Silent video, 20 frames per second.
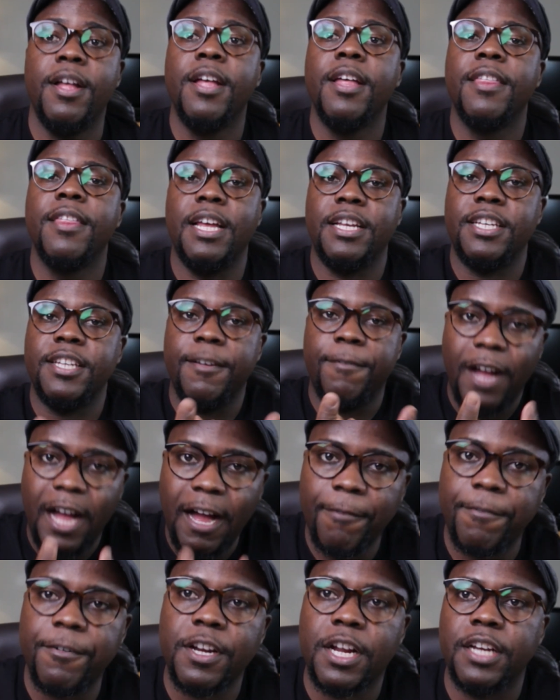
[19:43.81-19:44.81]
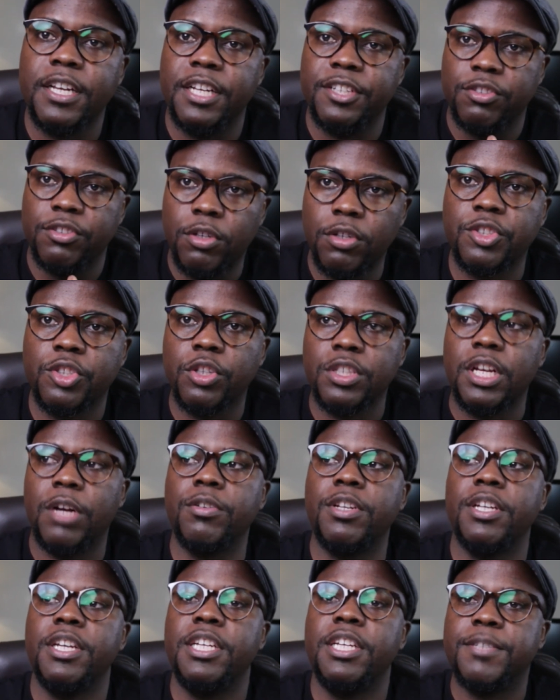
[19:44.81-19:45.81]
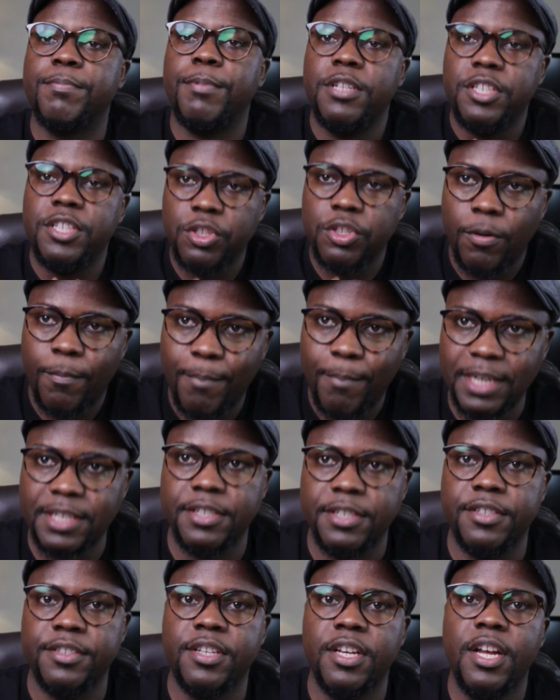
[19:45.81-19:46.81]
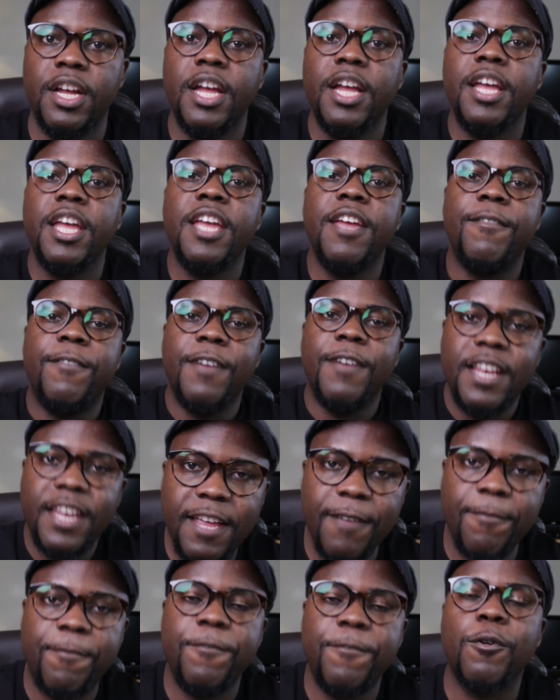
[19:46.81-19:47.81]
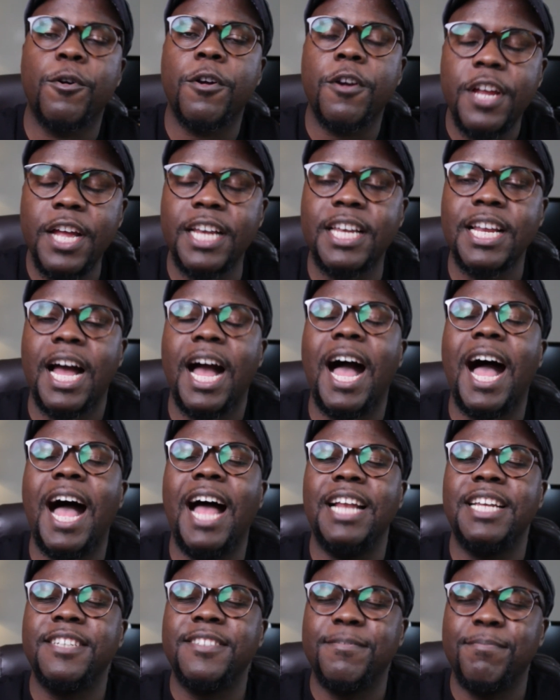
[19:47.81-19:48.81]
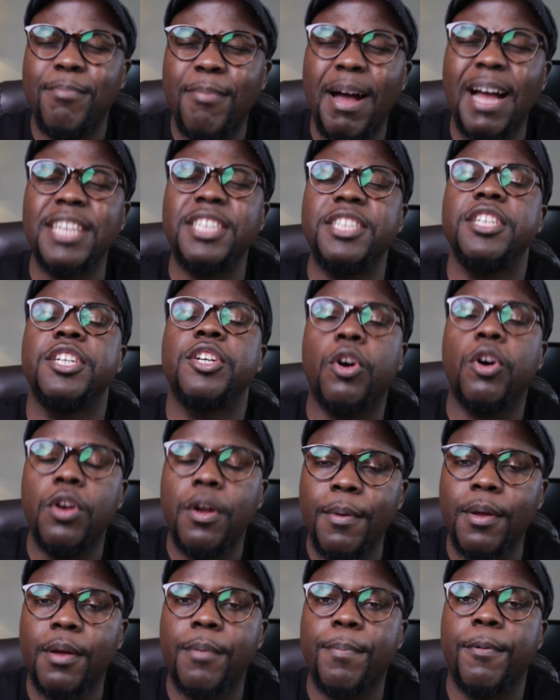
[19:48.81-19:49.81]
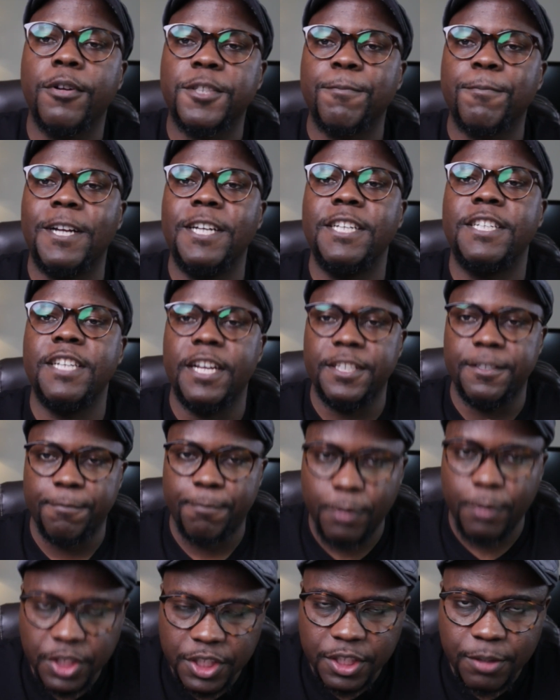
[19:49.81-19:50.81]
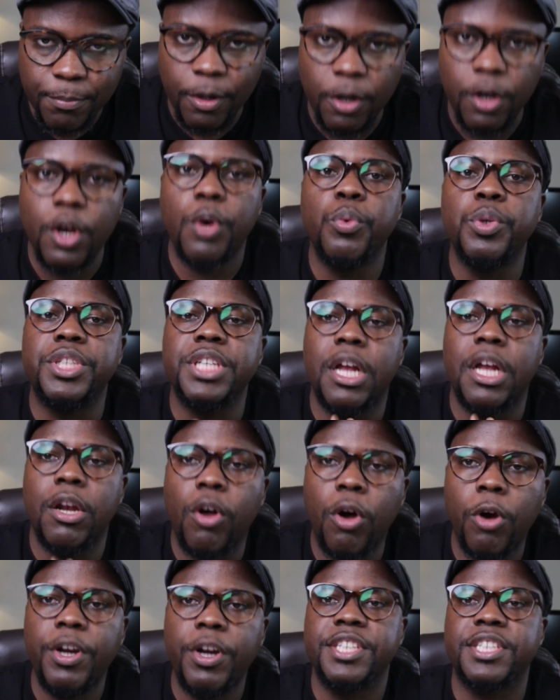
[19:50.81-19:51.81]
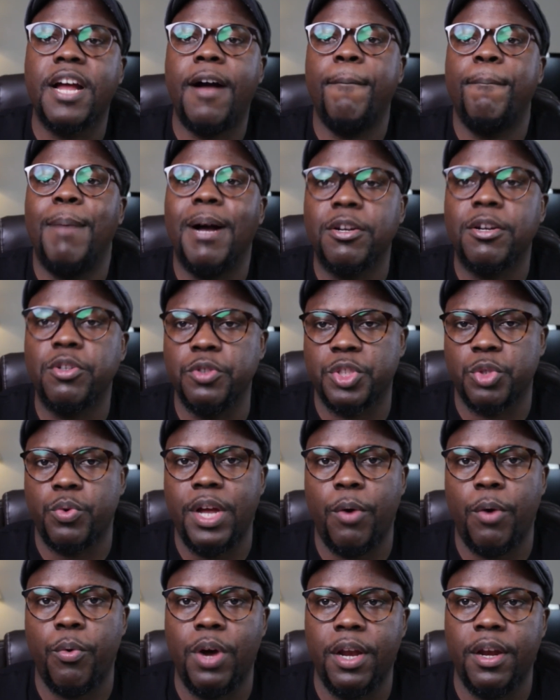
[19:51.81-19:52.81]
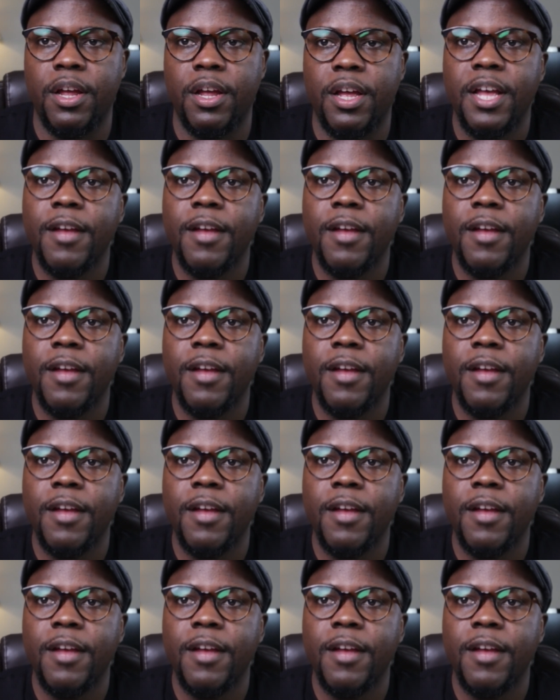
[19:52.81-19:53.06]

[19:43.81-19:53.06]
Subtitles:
That if Africa does not sort out its political matters, even if you create as much economic prosperity as possible, we shall always come back to square one.